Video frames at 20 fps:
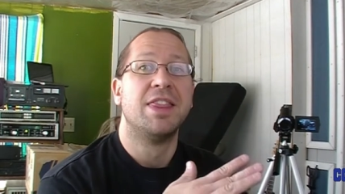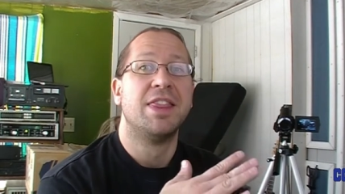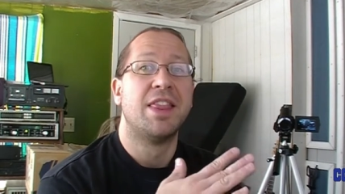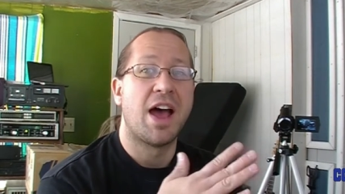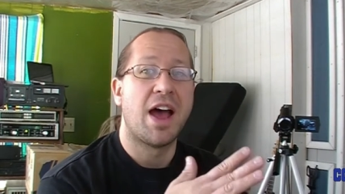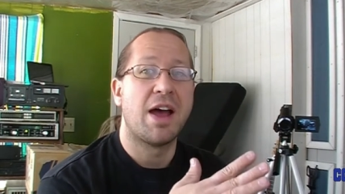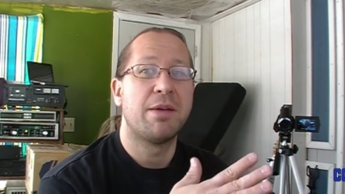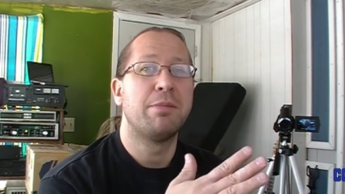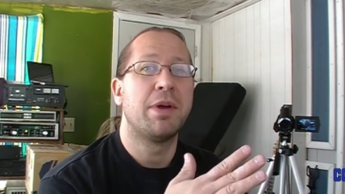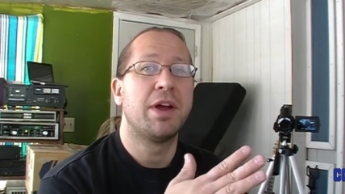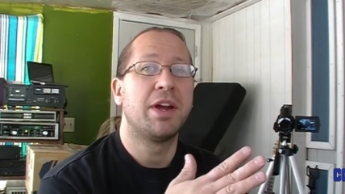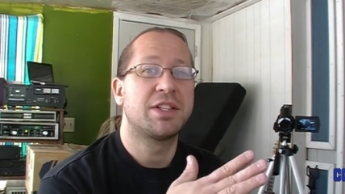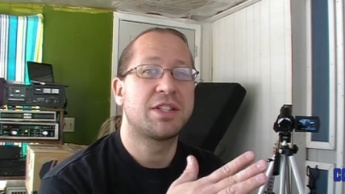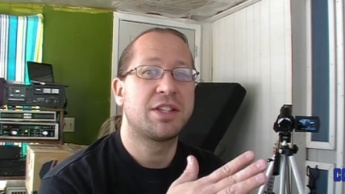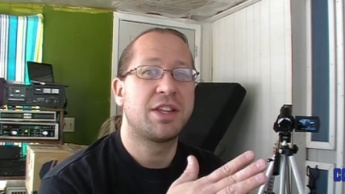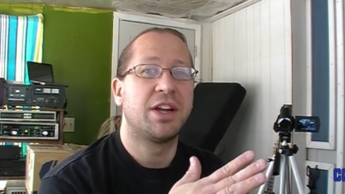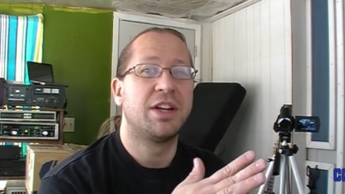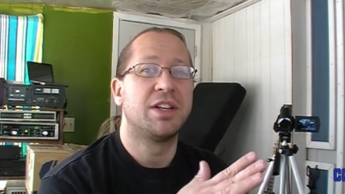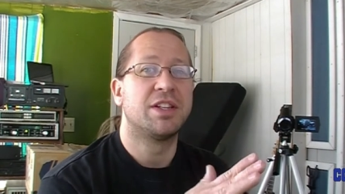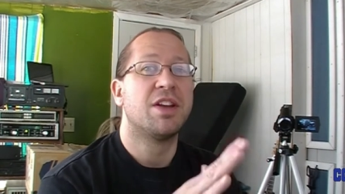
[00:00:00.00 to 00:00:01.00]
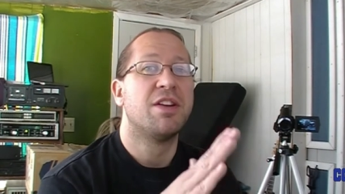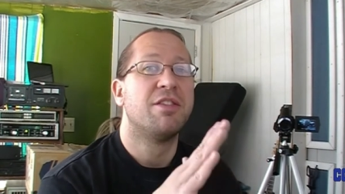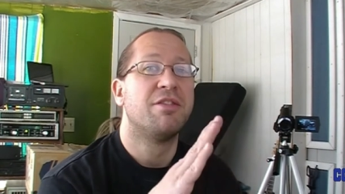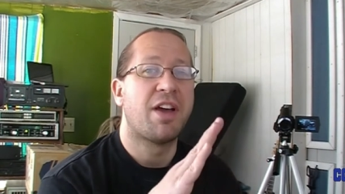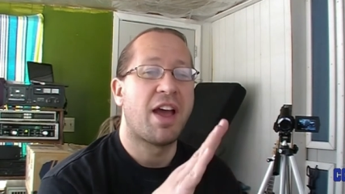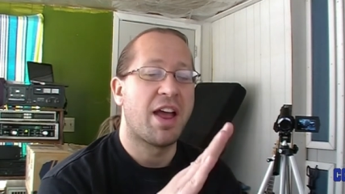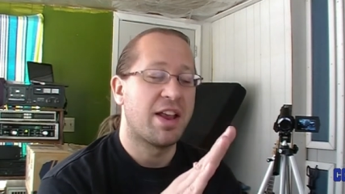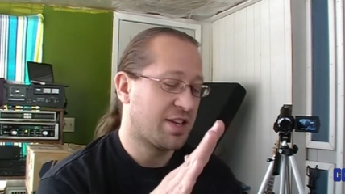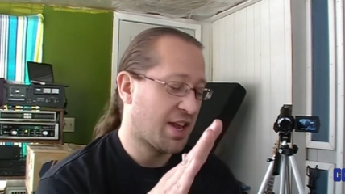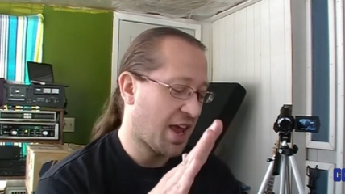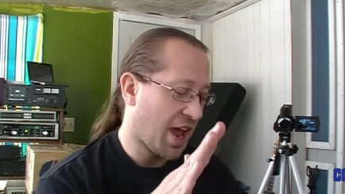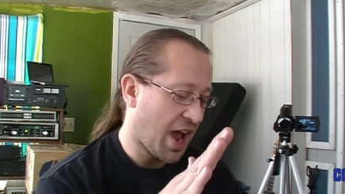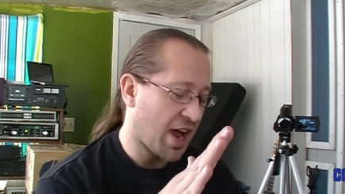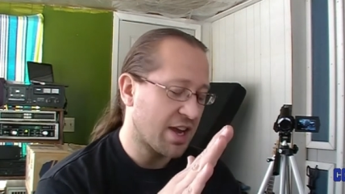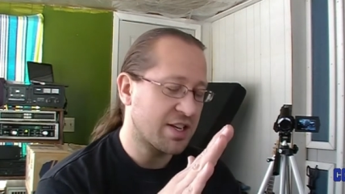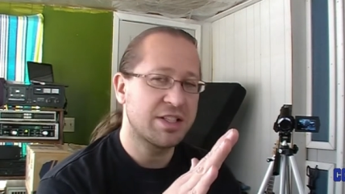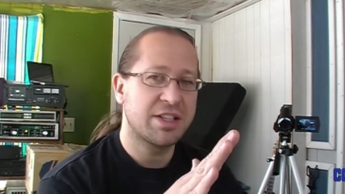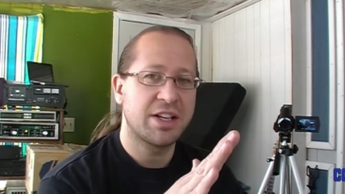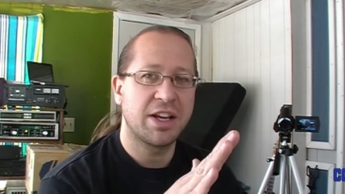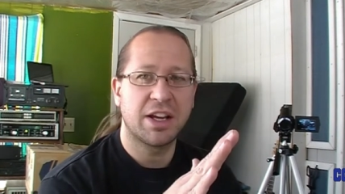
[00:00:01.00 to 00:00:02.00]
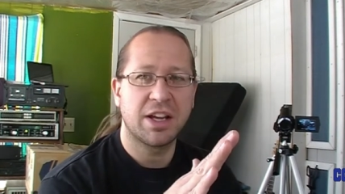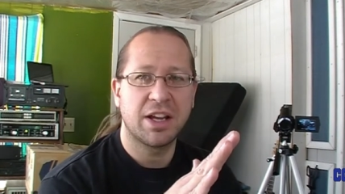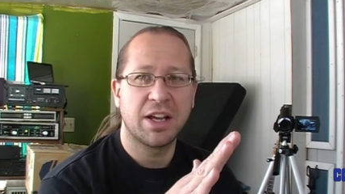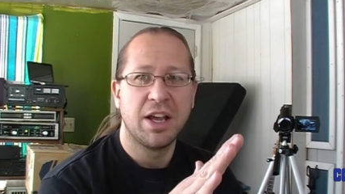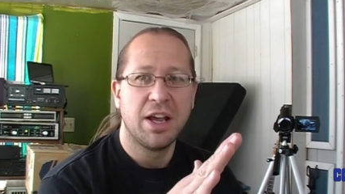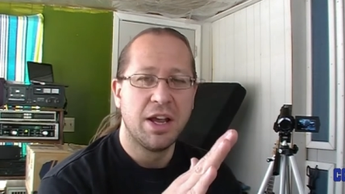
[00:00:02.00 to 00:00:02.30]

That makes things fantastic